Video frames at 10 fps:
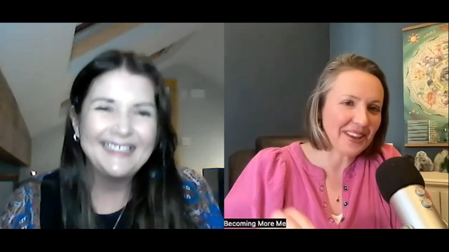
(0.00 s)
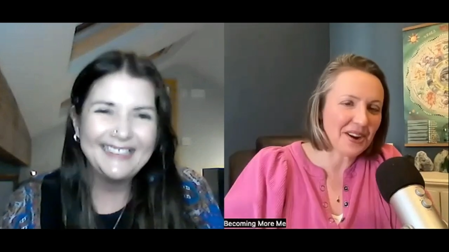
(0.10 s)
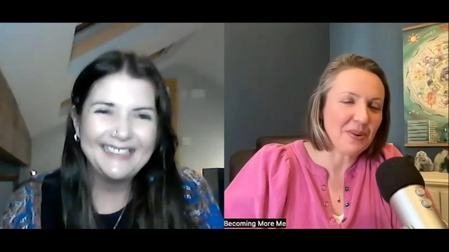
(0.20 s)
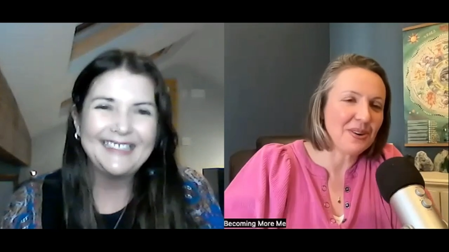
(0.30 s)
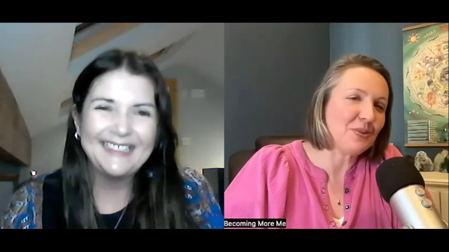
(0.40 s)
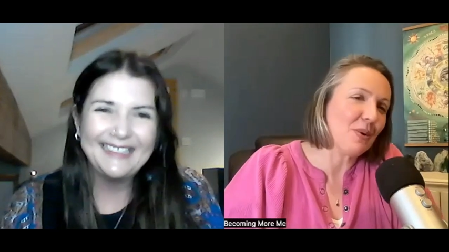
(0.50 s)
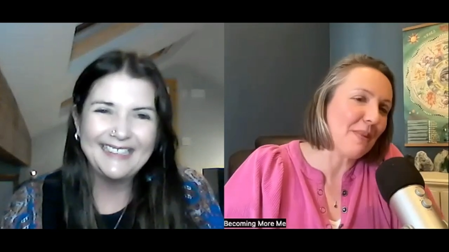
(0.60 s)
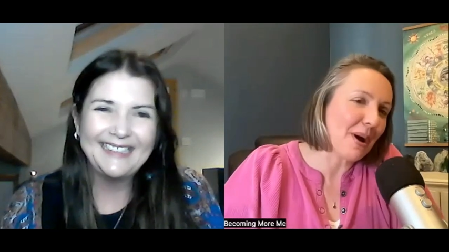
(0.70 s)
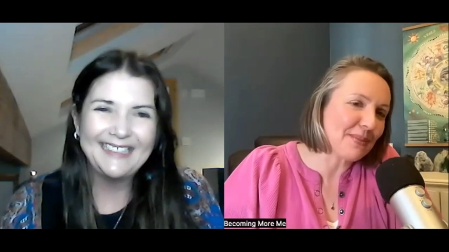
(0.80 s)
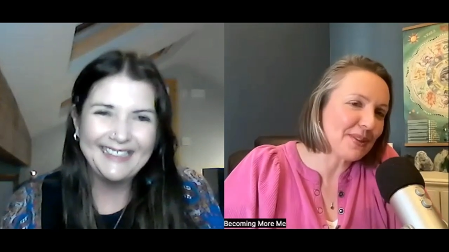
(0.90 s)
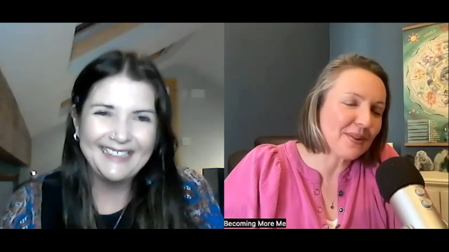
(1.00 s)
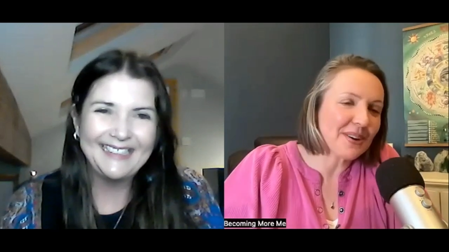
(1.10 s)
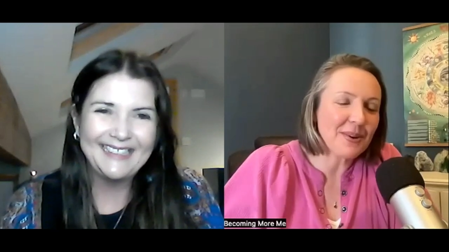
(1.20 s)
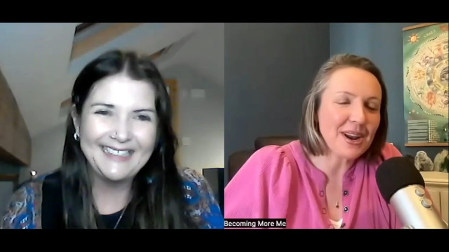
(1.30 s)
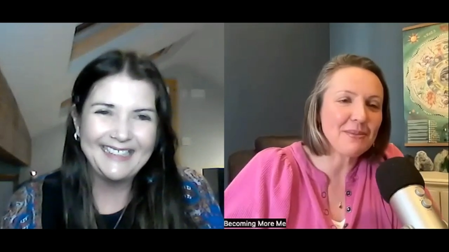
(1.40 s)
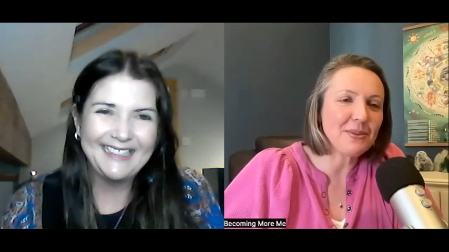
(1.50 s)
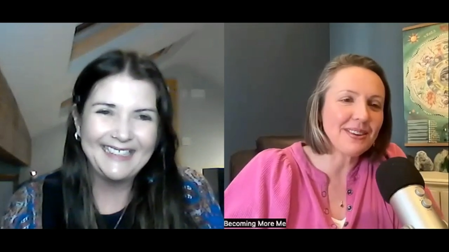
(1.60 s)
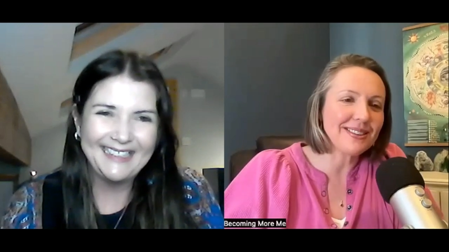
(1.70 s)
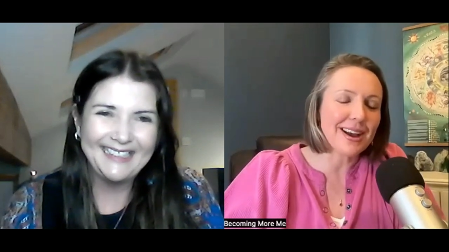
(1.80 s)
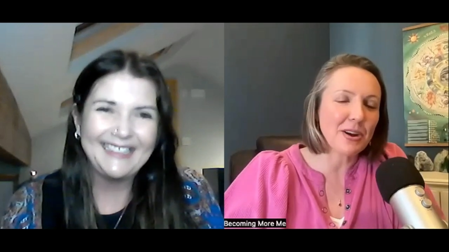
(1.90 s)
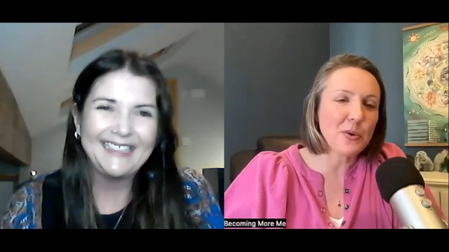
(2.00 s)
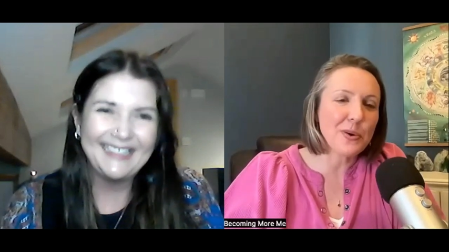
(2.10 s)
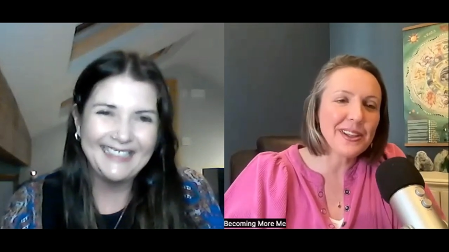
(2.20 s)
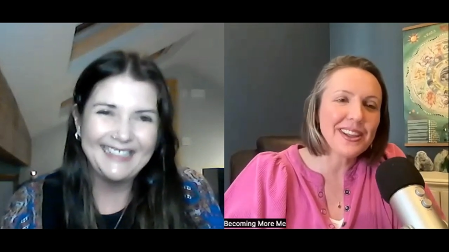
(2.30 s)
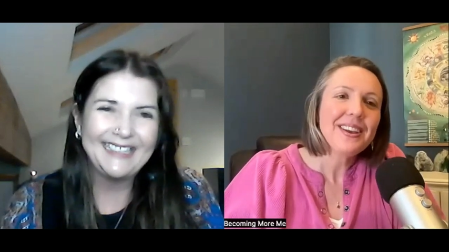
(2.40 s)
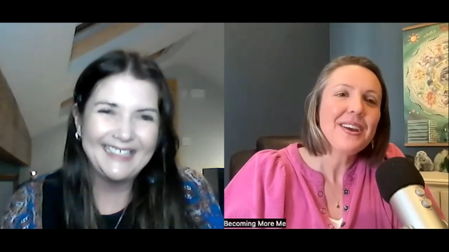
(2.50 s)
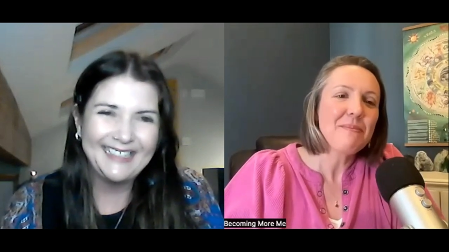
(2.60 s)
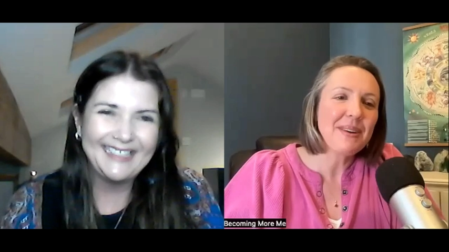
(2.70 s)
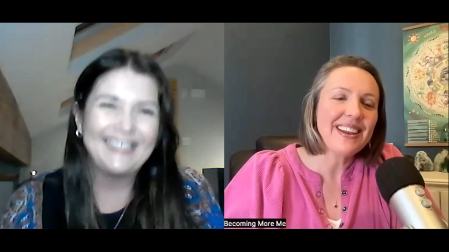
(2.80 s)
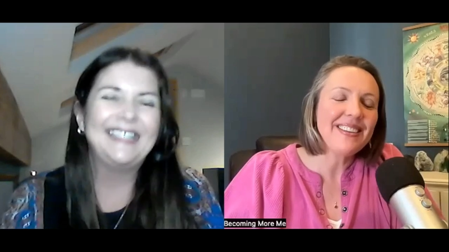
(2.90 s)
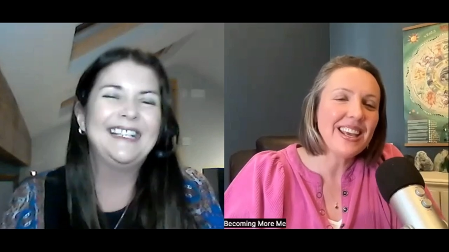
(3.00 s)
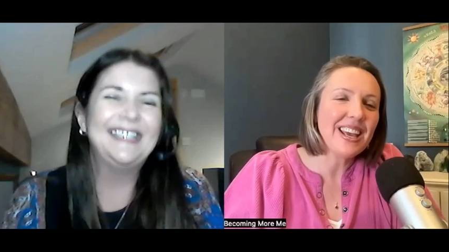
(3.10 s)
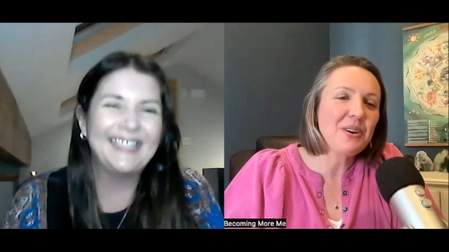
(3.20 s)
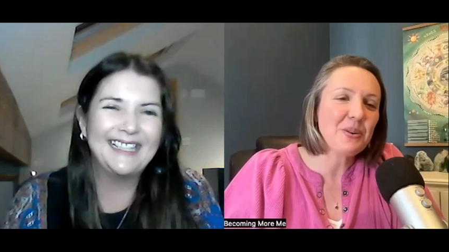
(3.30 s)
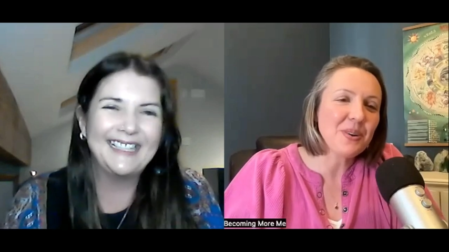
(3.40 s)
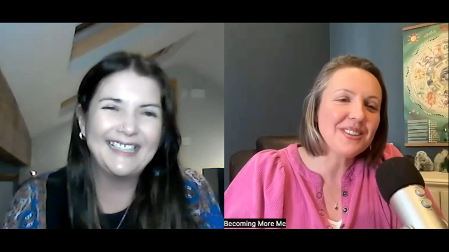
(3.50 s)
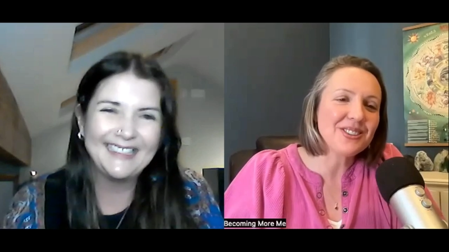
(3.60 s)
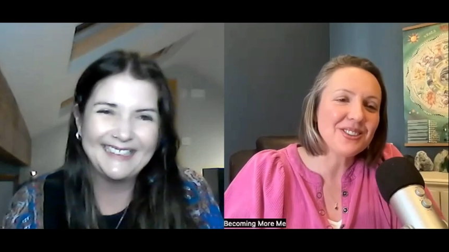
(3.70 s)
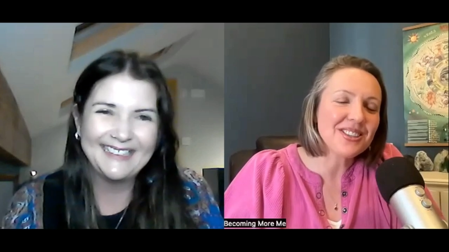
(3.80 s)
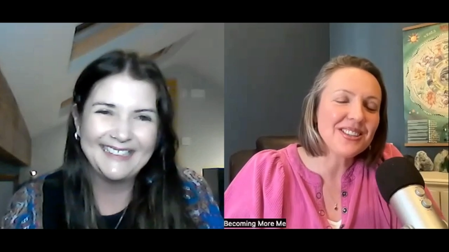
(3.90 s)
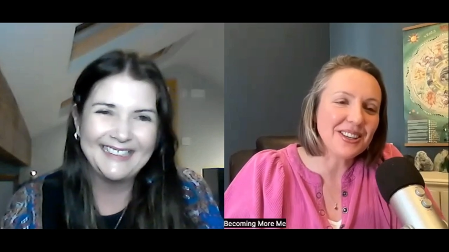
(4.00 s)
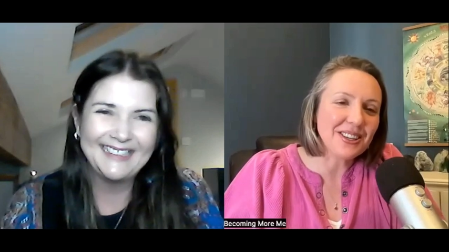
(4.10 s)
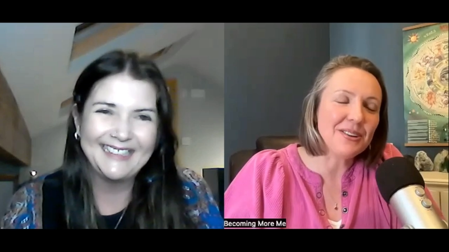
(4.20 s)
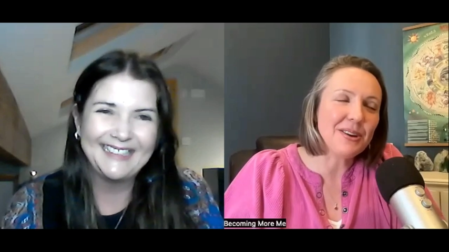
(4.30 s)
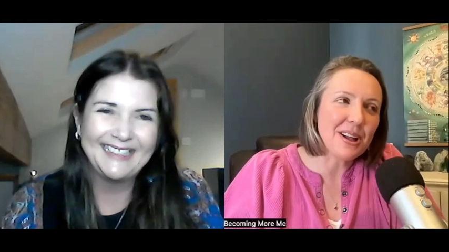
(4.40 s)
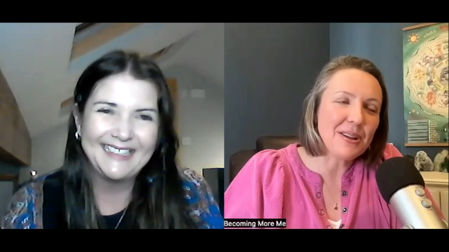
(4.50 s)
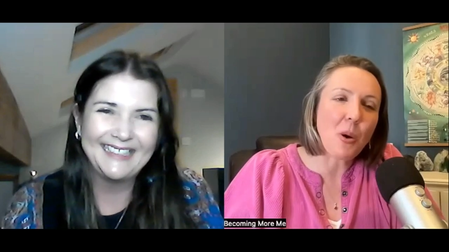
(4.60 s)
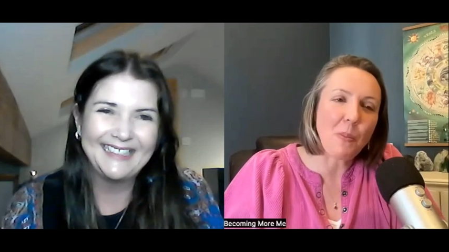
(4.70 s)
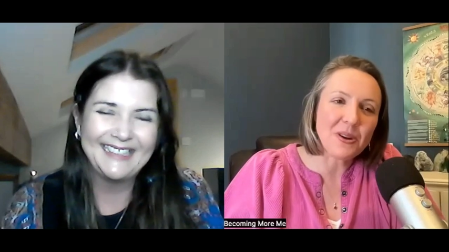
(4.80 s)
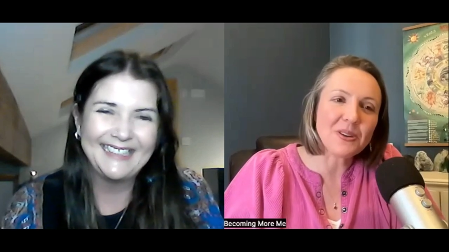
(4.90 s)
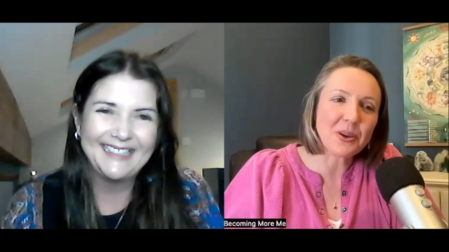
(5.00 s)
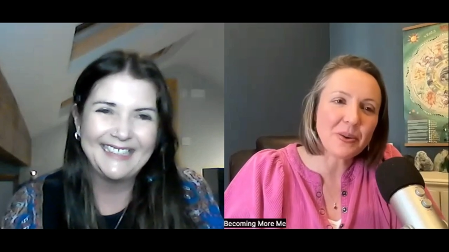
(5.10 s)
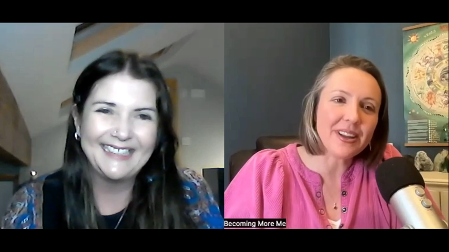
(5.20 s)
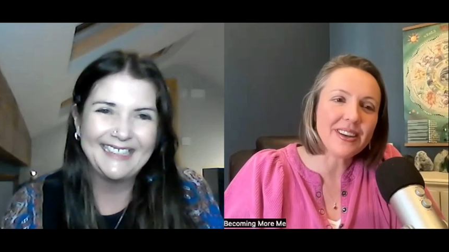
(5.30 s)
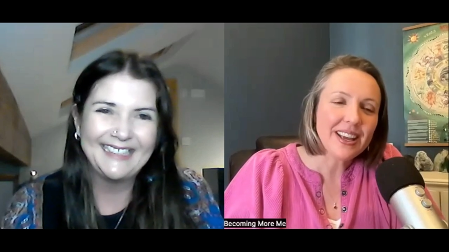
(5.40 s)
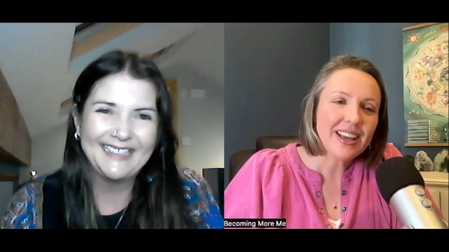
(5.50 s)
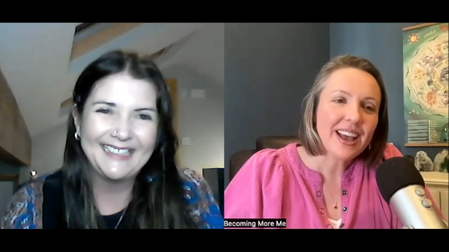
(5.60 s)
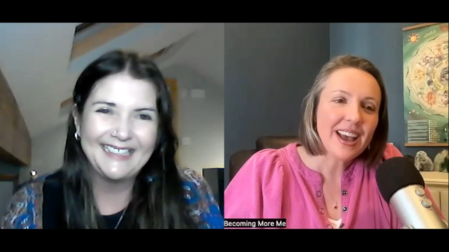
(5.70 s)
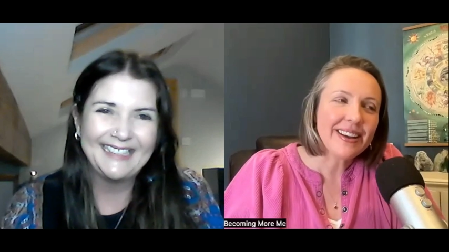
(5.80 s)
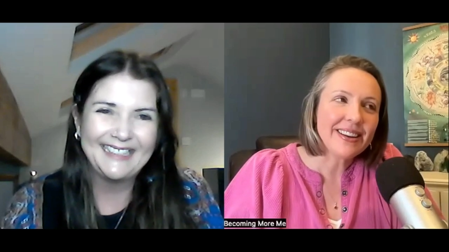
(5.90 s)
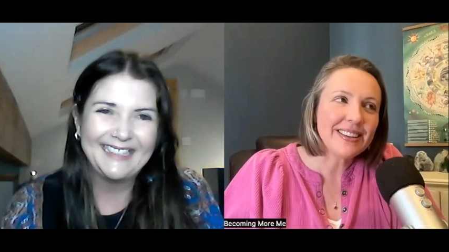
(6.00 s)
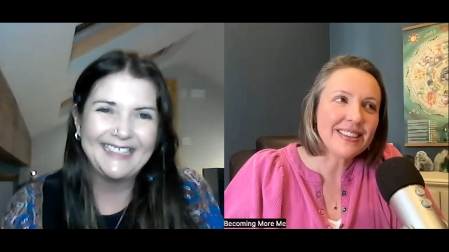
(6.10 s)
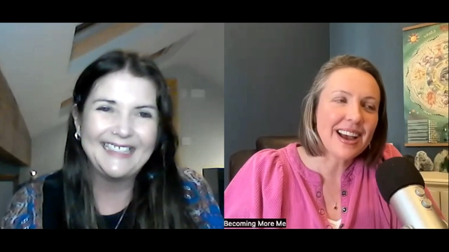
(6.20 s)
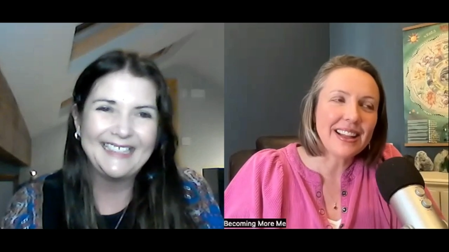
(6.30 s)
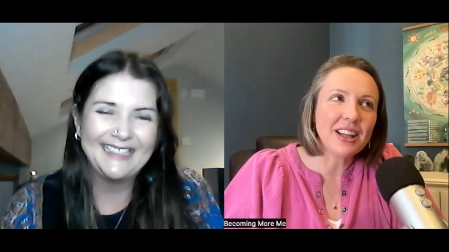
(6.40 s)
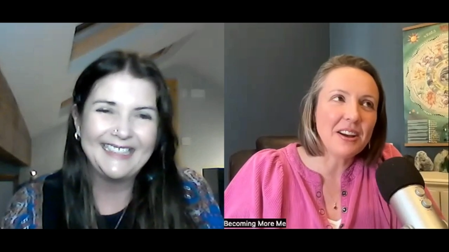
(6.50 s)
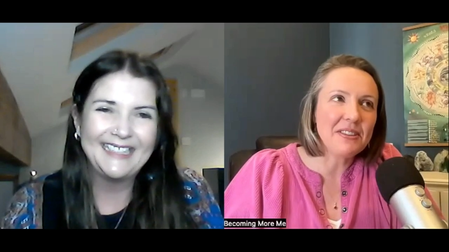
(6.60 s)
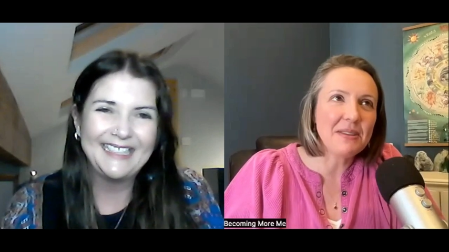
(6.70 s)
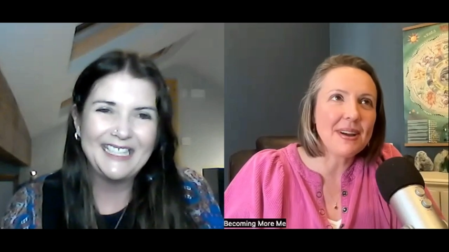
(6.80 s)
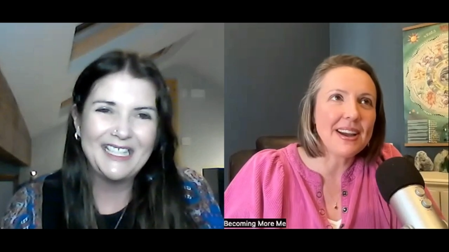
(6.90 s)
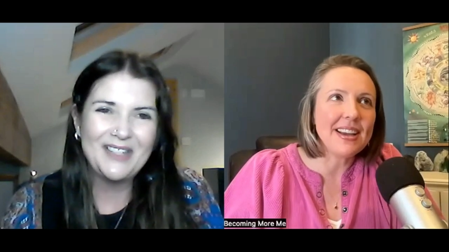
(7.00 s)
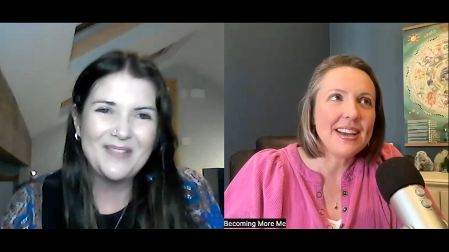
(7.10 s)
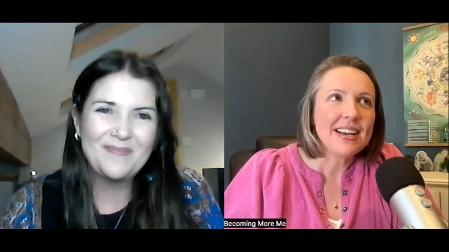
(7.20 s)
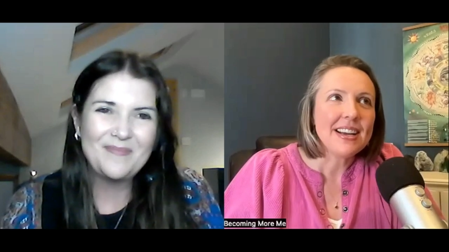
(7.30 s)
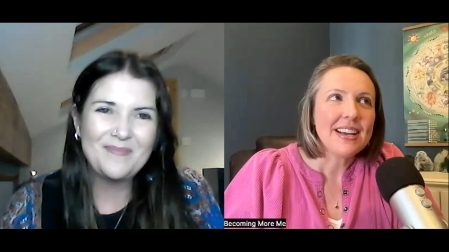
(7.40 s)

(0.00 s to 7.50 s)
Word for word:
Speaker 1: they don't want to do what mom's doing. What I'm doing is not cool. But the yeah. younger ones are still open to it. And I love that my